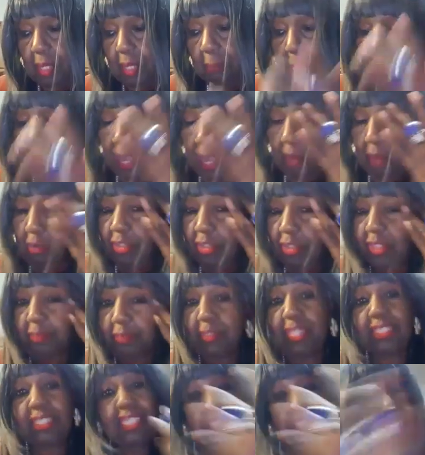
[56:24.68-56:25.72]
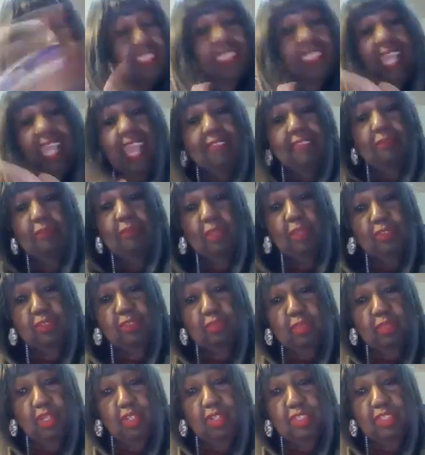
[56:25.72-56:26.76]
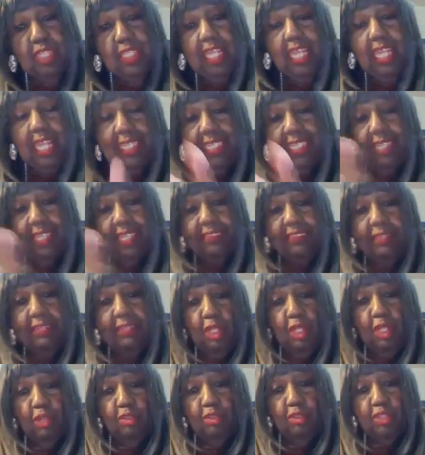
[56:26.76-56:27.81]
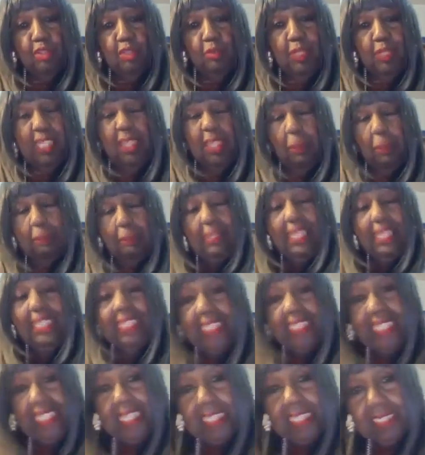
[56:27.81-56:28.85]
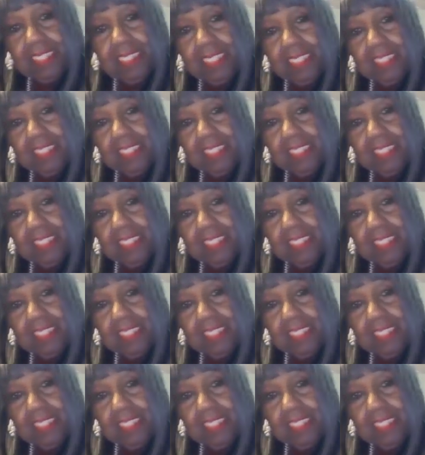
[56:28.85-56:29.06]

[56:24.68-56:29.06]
power of speech, and just gave them those words and let them go to Wikipedia,